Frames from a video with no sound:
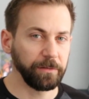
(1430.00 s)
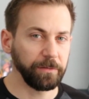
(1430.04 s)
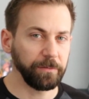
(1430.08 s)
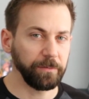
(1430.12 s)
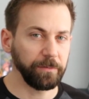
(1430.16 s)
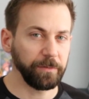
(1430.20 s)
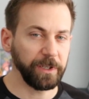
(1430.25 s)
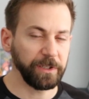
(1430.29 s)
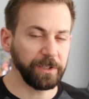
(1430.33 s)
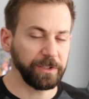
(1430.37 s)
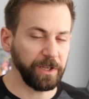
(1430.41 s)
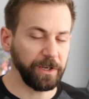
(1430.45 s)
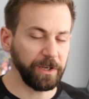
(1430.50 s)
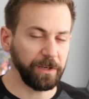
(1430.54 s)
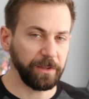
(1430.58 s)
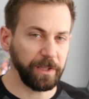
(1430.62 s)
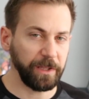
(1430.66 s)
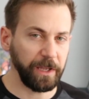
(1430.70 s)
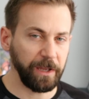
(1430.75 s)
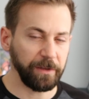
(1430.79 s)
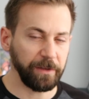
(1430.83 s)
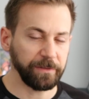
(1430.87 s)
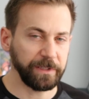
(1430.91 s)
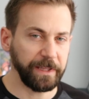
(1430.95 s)
we get to
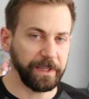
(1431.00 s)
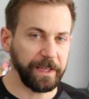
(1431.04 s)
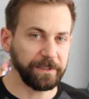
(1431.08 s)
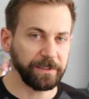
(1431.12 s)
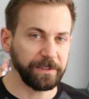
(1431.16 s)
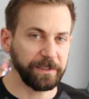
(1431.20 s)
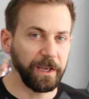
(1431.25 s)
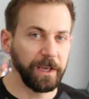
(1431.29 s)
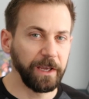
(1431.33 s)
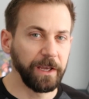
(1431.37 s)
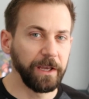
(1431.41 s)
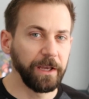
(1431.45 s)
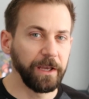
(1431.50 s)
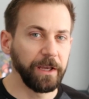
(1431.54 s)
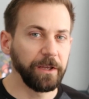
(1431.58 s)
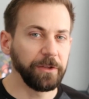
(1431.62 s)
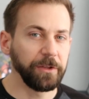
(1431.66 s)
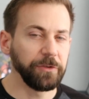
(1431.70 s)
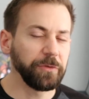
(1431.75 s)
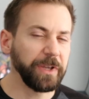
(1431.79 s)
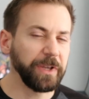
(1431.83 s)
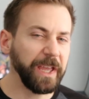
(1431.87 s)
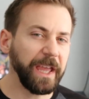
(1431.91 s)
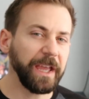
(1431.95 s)
anything else, and that's
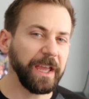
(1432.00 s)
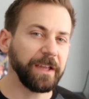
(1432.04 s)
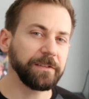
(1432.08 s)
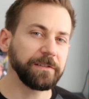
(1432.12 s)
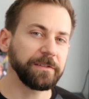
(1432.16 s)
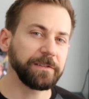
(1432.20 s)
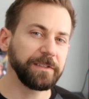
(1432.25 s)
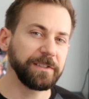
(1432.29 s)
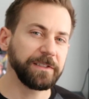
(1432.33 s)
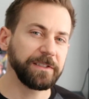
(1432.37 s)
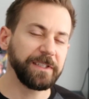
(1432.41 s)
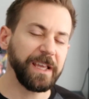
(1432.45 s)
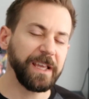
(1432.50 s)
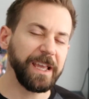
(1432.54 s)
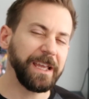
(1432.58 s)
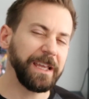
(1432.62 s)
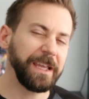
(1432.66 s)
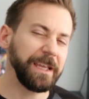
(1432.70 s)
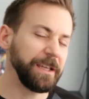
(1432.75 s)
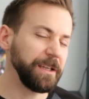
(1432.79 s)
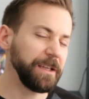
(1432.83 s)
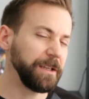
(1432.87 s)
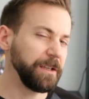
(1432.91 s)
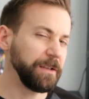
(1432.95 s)
you can't
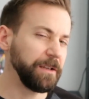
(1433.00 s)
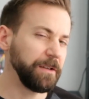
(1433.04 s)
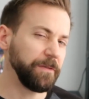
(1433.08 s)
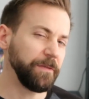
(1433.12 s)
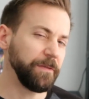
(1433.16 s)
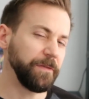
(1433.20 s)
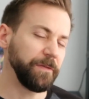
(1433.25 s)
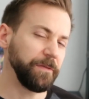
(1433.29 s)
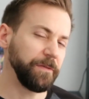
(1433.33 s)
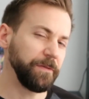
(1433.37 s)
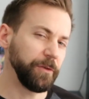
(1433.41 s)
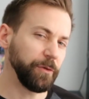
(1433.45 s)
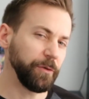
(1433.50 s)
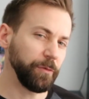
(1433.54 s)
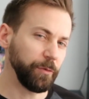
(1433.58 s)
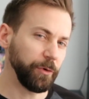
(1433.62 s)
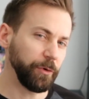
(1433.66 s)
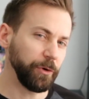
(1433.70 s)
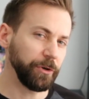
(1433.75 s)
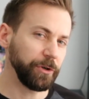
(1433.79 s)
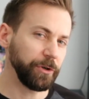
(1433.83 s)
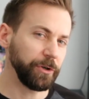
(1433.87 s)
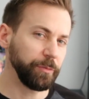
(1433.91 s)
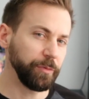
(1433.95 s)
save your
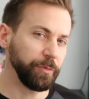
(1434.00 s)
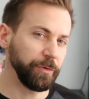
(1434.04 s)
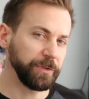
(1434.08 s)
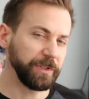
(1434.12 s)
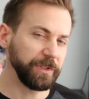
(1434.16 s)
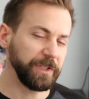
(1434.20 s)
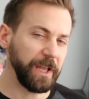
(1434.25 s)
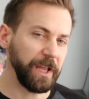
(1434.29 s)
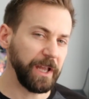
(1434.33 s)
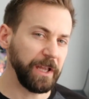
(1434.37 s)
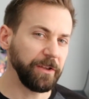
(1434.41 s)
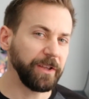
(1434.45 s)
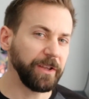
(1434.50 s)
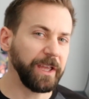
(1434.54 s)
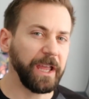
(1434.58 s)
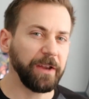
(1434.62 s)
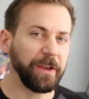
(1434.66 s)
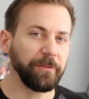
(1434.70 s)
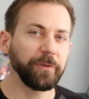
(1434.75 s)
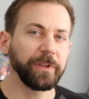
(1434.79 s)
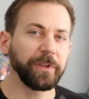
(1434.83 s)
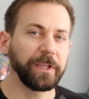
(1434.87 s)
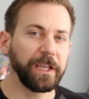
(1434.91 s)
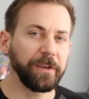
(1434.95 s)
work per se. You
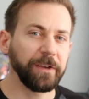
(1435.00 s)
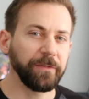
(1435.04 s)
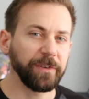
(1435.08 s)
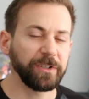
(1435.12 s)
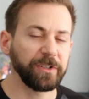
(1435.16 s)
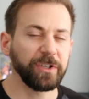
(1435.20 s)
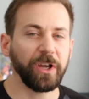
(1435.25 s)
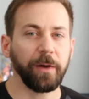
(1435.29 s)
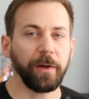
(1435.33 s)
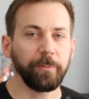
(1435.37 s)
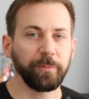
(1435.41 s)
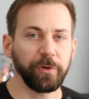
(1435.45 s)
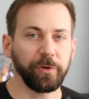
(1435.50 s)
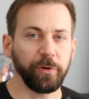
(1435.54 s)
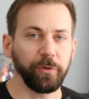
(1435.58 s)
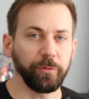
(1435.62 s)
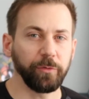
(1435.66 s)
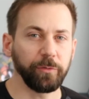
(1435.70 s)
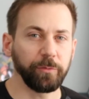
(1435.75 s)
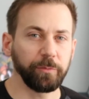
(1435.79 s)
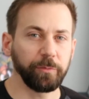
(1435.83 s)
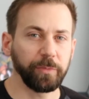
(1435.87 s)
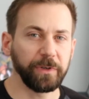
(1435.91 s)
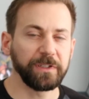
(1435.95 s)
can't really give it a top
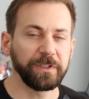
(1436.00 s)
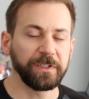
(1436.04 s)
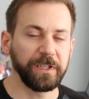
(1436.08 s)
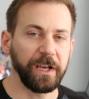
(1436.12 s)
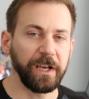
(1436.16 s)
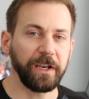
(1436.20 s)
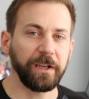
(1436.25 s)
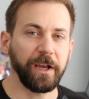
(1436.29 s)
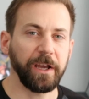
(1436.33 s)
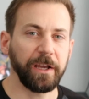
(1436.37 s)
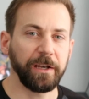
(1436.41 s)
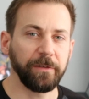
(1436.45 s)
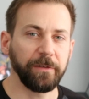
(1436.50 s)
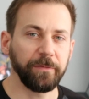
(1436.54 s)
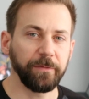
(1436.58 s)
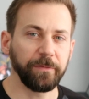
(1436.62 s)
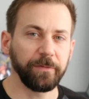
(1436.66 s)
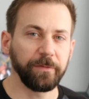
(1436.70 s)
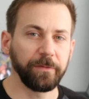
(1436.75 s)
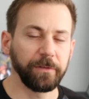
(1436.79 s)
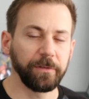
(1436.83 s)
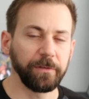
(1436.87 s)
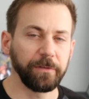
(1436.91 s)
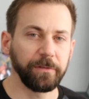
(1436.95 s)
coat, because then it kind of
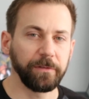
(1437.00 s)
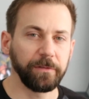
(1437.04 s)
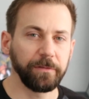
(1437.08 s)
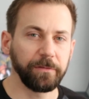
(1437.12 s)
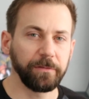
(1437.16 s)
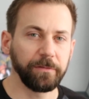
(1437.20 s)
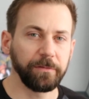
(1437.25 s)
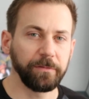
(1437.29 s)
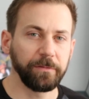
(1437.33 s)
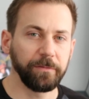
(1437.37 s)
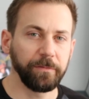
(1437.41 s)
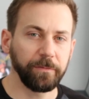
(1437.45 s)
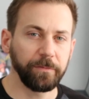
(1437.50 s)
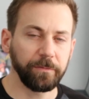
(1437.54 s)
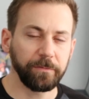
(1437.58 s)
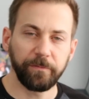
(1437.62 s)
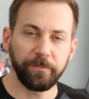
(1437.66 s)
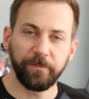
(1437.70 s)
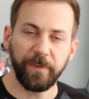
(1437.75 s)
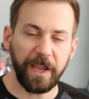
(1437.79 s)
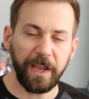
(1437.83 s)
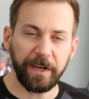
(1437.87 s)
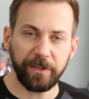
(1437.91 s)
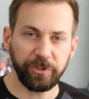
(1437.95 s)

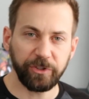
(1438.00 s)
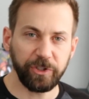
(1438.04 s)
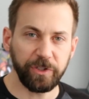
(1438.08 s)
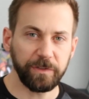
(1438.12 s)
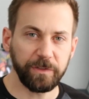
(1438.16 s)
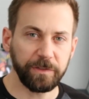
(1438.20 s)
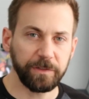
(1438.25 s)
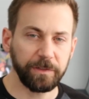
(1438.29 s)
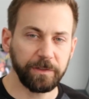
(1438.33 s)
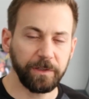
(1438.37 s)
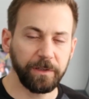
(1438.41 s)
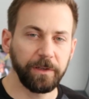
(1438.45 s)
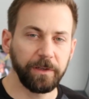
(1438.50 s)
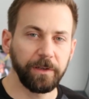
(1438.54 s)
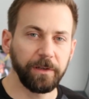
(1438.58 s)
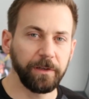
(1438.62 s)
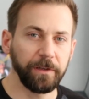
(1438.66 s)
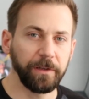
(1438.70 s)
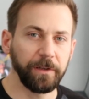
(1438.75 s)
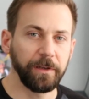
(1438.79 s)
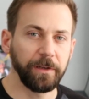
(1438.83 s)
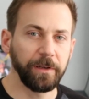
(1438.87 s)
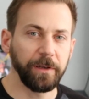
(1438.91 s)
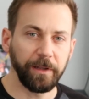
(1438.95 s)
vanishes.
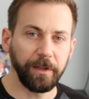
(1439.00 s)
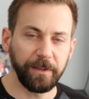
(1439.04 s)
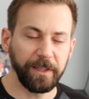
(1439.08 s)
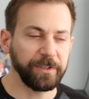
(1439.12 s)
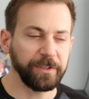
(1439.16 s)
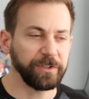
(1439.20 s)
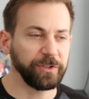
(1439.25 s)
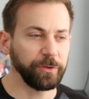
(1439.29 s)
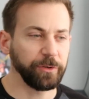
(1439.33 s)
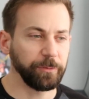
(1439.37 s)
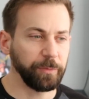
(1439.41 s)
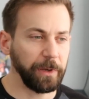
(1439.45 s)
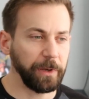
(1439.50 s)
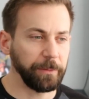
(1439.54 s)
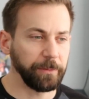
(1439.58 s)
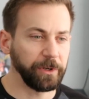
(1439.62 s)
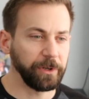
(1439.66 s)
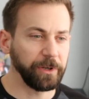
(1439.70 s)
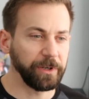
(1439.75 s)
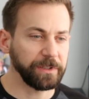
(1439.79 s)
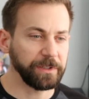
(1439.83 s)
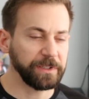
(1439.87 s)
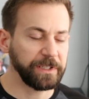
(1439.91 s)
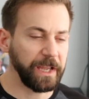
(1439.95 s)
Unless you're probably
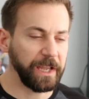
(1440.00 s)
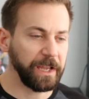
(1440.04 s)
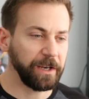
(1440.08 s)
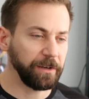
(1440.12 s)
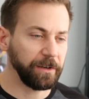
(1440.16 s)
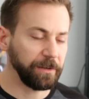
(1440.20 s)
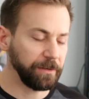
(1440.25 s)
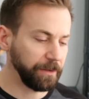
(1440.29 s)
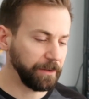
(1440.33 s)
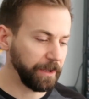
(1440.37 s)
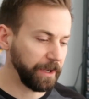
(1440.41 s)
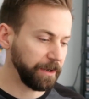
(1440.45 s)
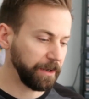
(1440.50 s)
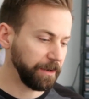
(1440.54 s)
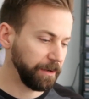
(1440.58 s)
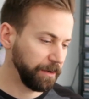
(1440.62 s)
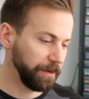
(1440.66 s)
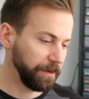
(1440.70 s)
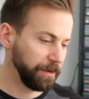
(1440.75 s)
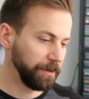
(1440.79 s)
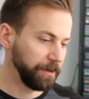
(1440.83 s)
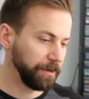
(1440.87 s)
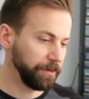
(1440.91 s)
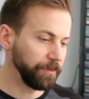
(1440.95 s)
going to stand like
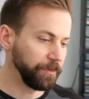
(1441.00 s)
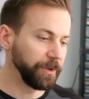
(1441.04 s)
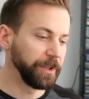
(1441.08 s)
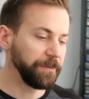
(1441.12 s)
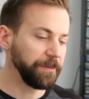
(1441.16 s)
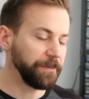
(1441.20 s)
really